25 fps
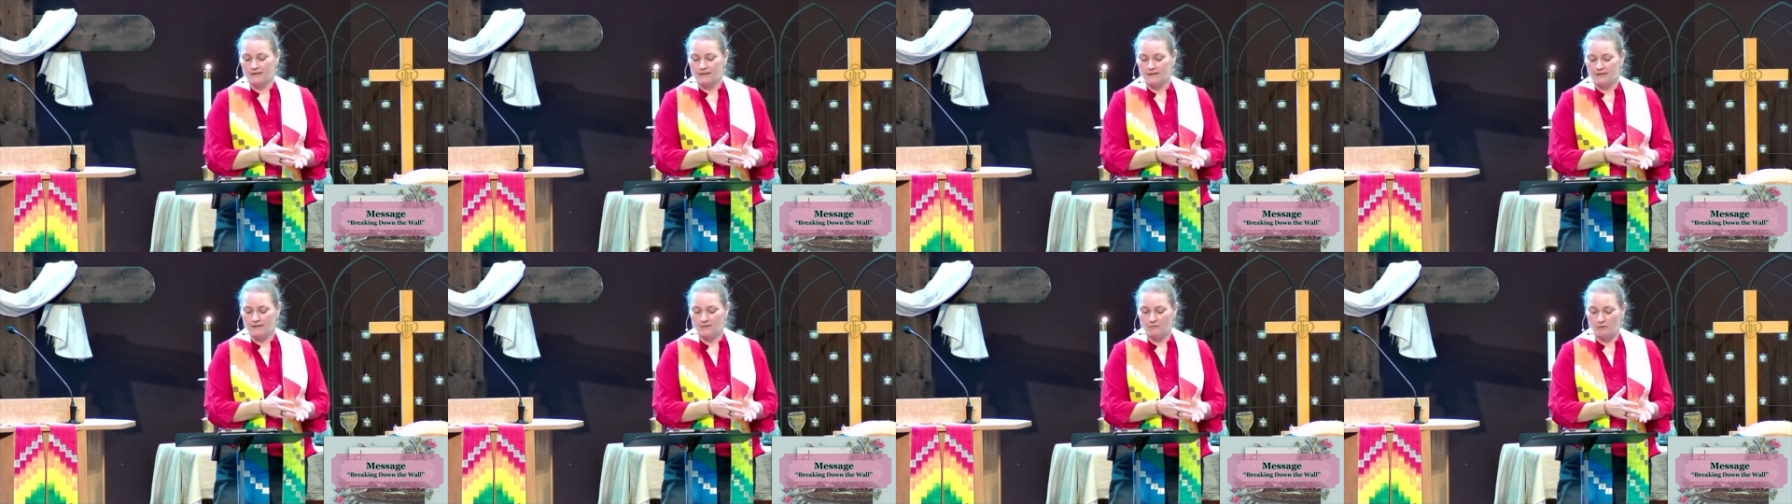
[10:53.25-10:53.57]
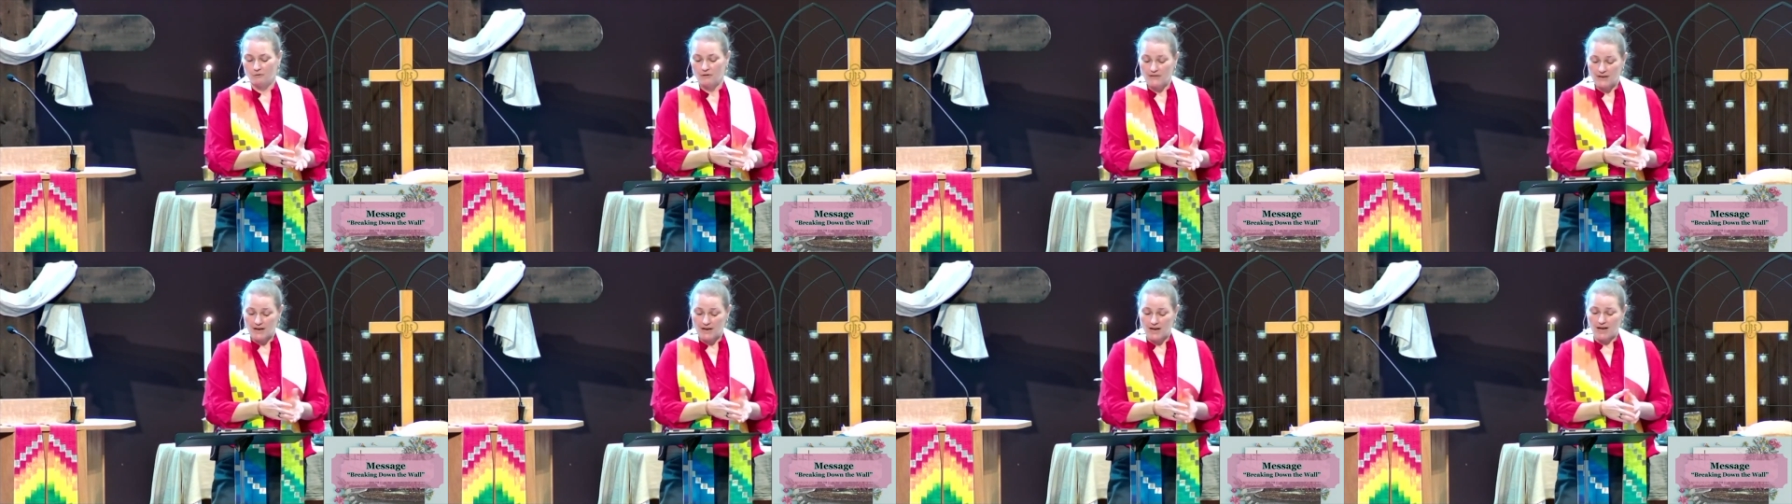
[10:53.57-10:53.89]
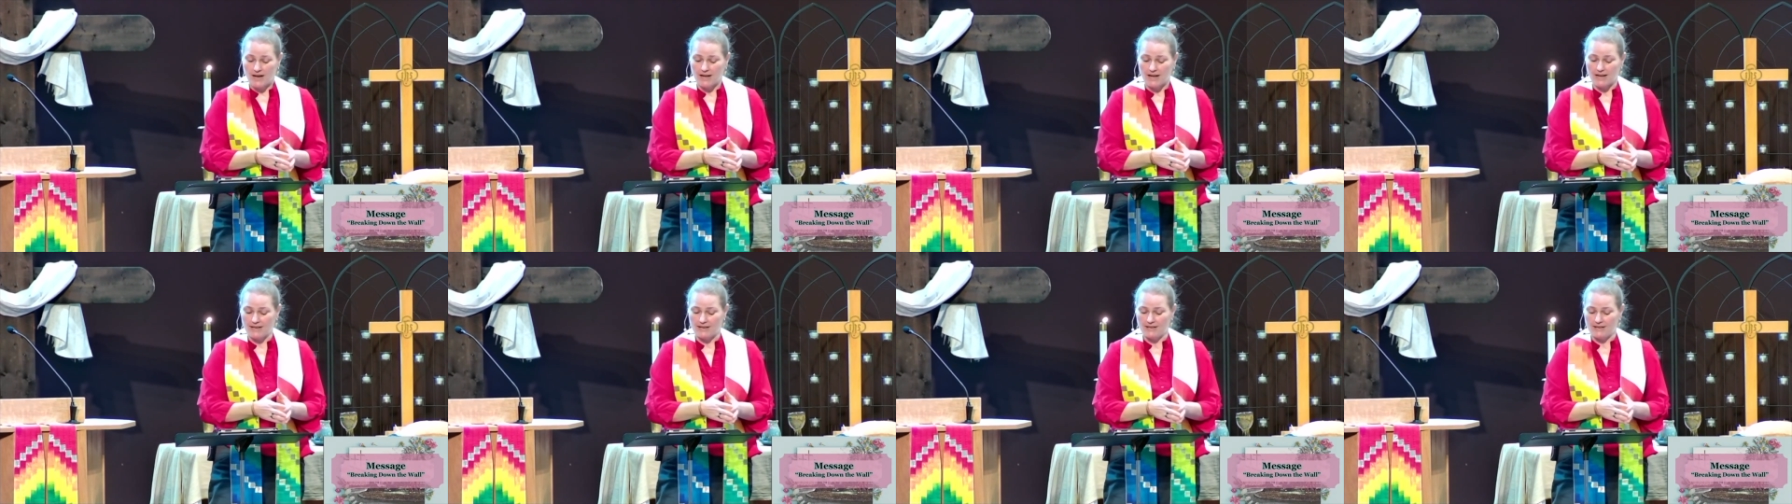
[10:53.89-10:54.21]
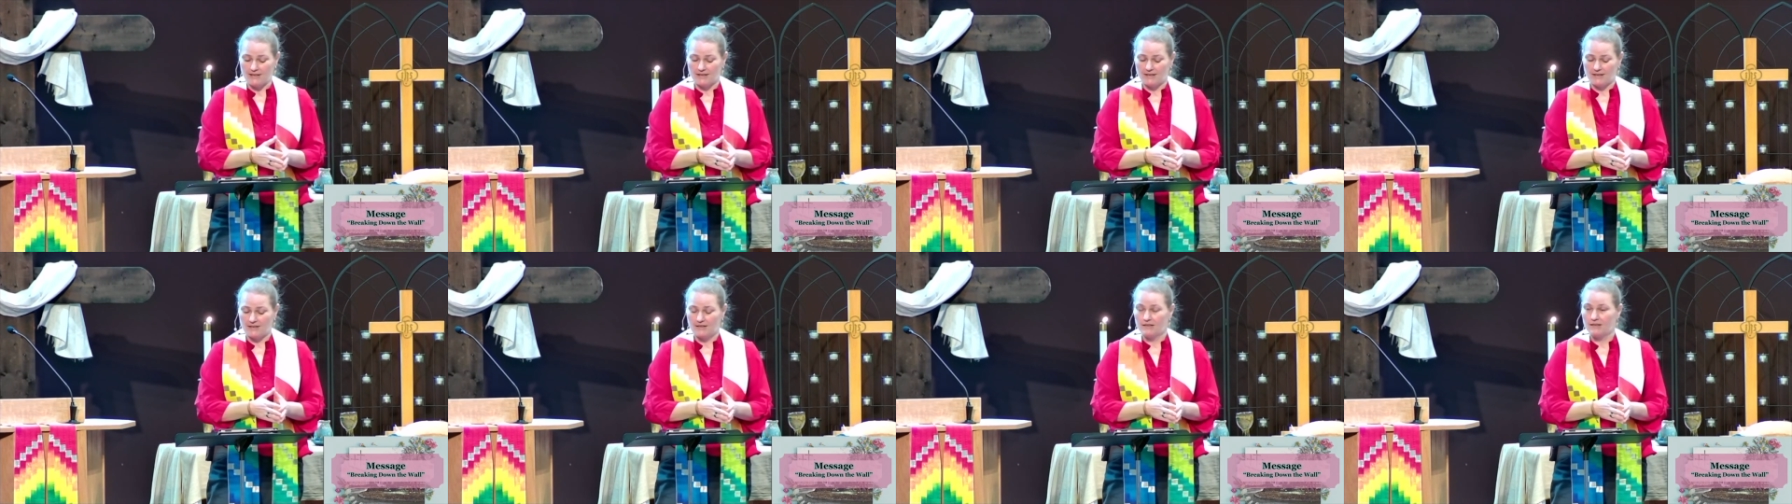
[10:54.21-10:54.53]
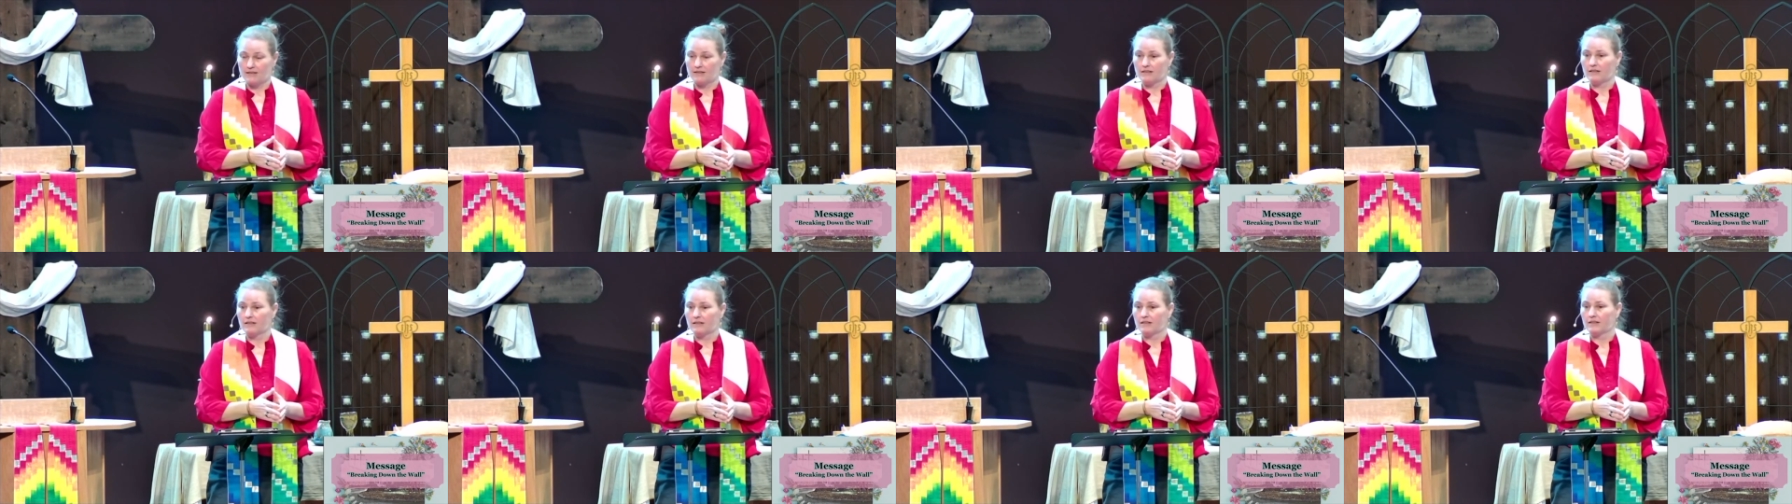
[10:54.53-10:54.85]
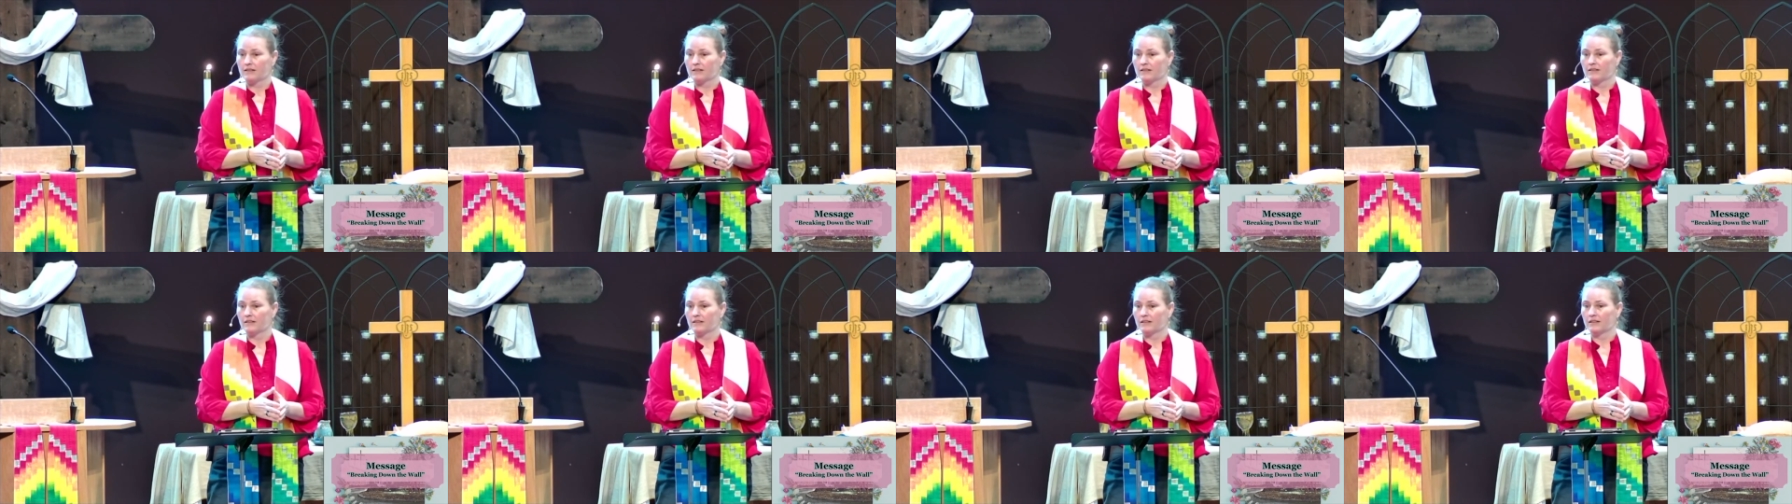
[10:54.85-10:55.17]
with God.
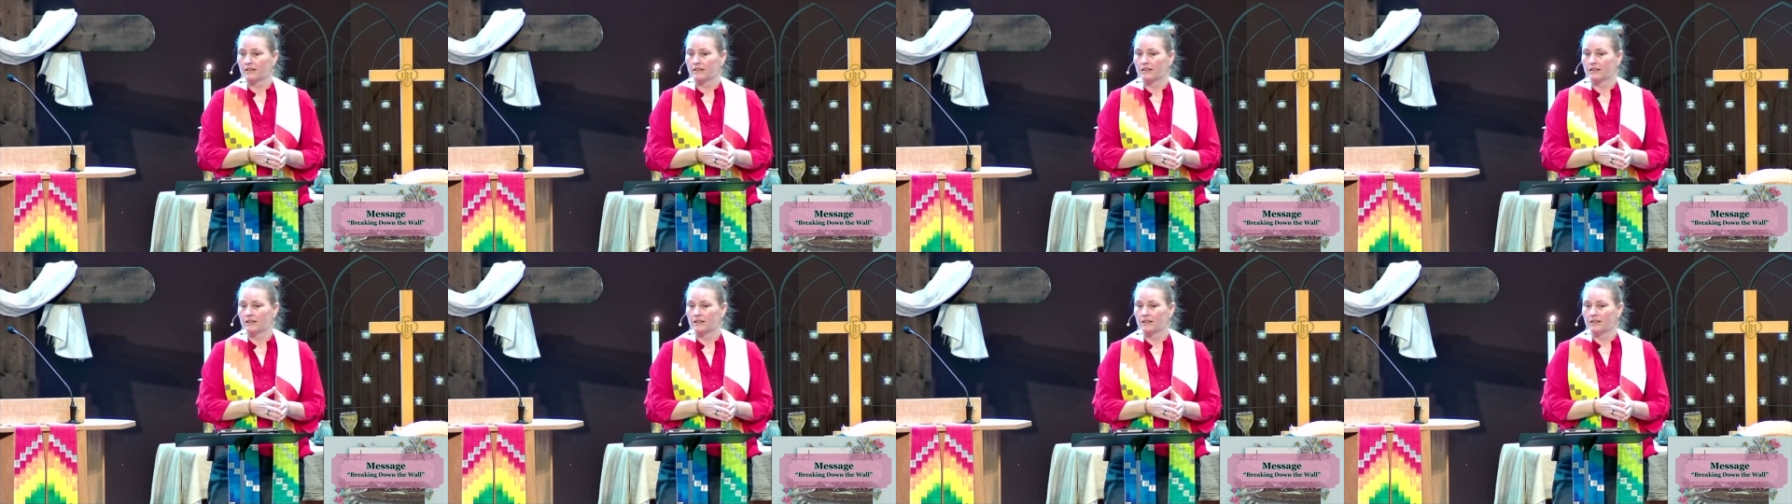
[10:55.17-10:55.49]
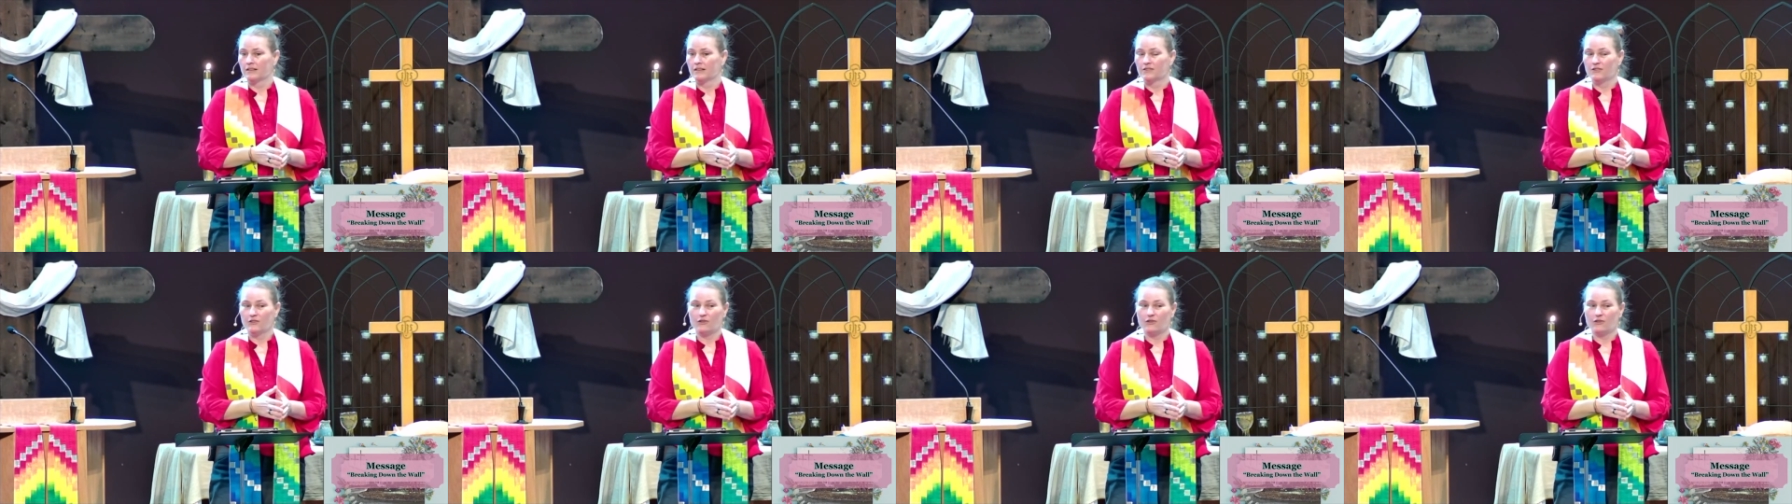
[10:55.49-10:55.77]
The